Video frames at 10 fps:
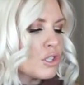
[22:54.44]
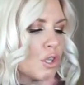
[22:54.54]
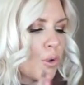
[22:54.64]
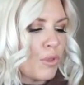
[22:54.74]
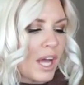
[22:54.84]

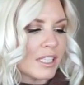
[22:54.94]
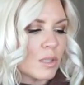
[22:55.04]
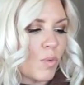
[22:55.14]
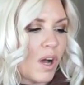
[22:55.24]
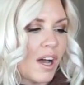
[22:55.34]
So
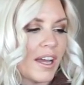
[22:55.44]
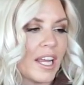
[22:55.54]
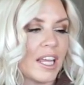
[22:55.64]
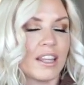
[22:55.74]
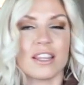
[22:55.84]
that's
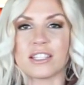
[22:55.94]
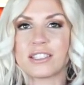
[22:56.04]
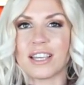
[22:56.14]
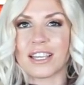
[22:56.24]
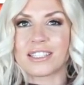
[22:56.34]
why this
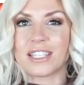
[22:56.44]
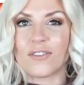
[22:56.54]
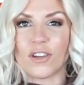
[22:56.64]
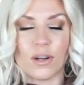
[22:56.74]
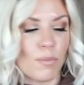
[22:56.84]
thing is
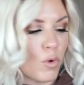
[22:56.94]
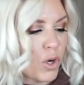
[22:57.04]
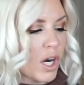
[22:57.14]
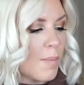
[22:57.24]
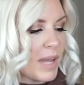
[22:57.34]
even
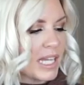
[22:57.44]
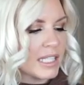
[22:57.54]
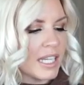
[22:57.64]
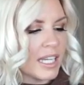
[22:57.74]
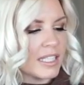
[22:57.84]
more
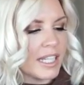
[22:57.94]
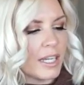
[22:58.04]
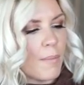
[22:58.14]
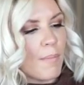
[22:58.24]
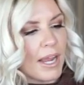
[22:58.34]
amazing. It's like
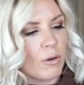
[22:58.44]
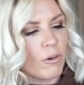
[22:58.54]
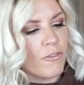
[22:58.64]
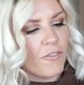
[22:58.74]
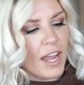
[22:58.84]
a
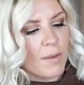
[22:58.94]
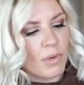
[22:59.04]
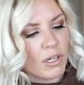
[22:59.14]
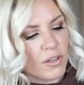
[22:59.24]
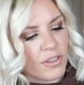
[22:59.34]

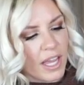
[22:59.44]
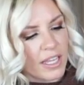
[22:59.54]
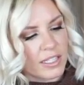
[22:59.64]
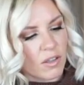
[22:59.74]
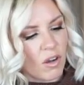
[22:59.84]
microfiber
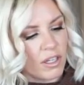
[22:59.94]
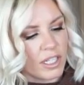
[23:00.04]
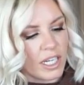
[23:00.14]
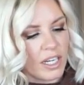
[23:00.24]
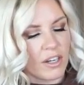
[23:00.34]
that is on
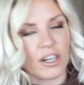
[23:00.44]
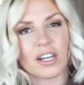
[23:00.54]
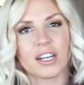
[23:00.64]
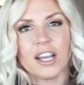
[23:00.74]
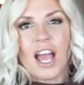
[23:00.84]

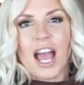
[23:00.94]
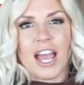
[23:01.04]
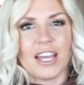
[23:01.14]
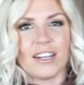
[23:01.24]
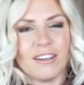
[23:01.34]
here
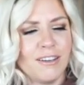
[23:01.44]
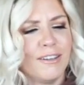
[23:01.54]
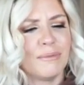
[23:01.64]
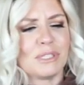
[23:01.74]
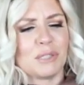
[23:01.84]
and
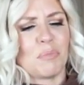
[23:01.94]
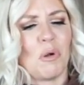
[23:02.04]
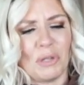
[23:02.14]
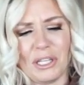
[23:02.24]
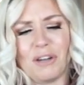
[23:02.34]
oh pulling